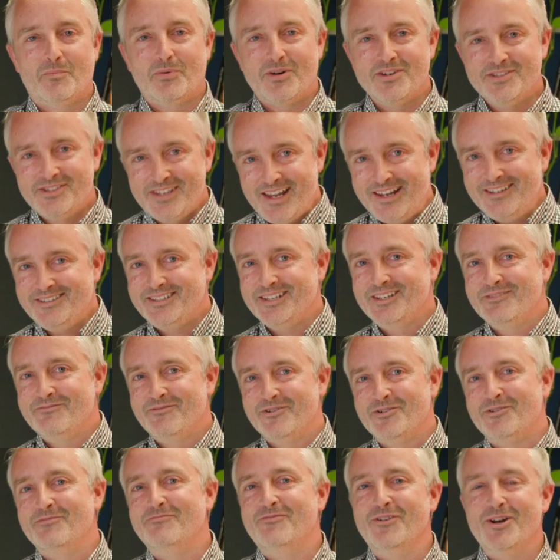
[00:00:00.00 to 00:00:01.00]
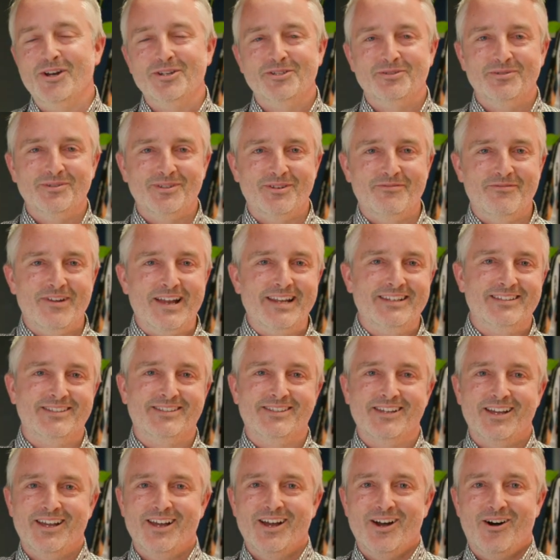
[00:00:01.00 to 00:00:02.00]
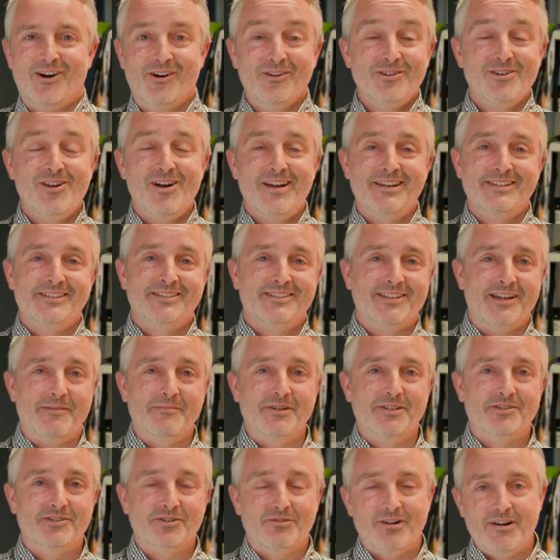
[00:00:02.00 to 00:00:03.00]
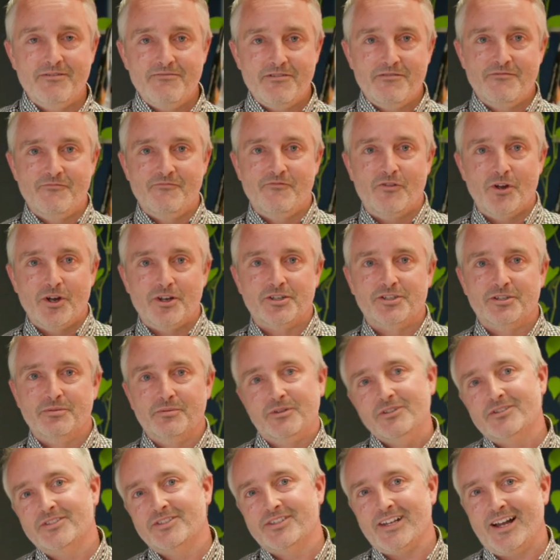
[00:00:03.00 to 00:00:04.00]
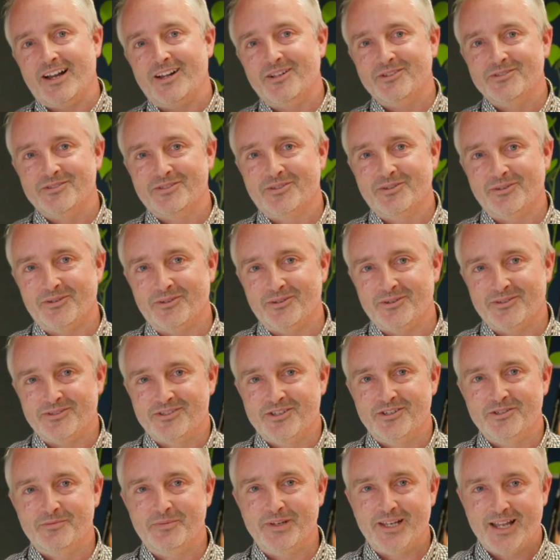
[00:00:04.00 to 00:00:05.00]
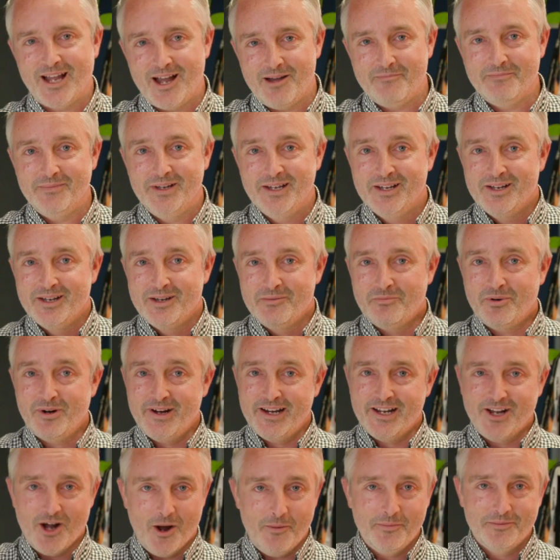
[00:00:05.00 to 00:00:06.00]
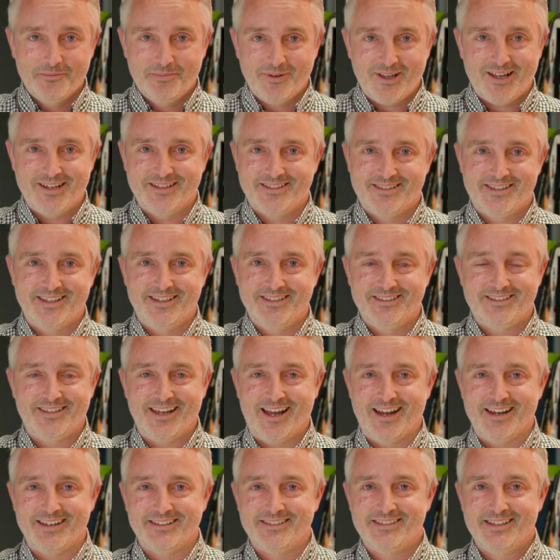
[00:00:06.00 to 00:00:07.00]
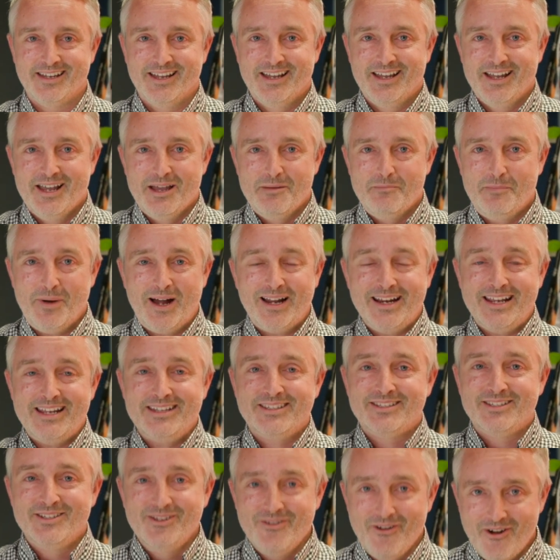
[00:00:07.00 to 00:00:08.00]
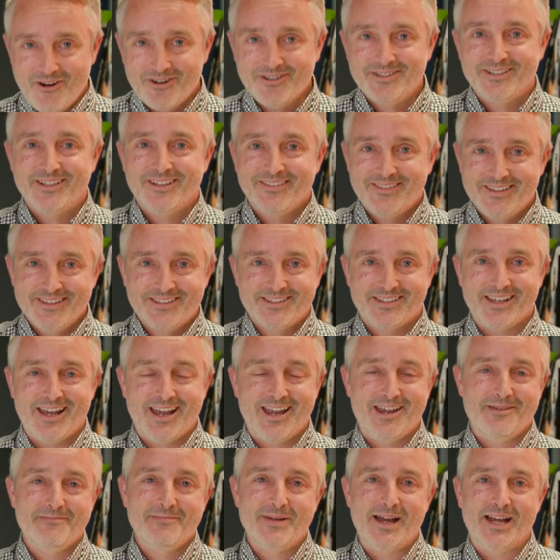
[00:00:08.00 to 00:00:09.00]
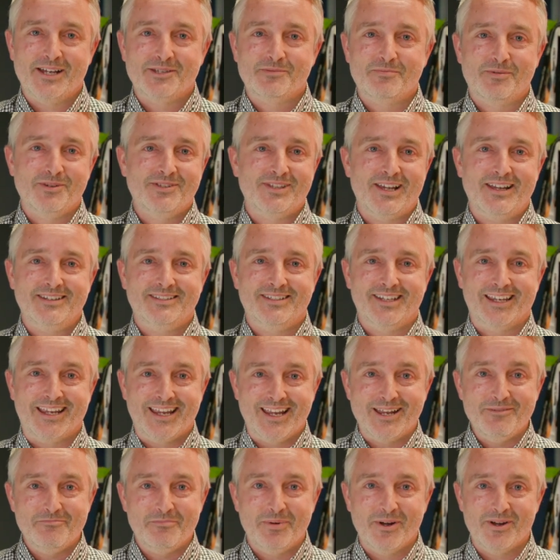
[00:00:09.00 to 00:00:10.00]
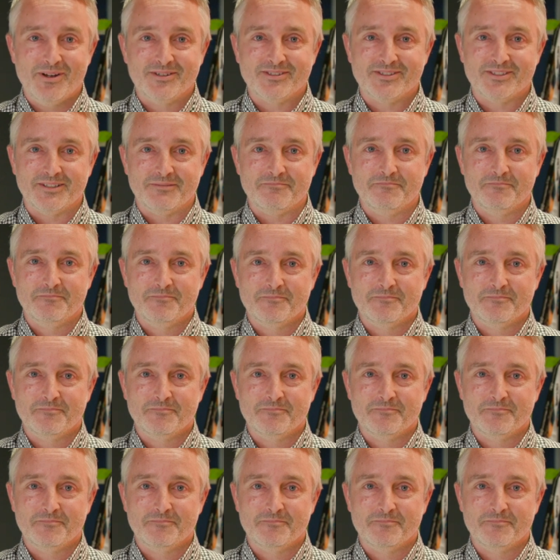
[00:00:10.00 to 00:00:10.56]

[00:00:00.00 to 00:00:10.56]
presenting for virtual events, online summits, or even virtual sales calls has become pretty commonplace these days. But it's not the same as presenting in person.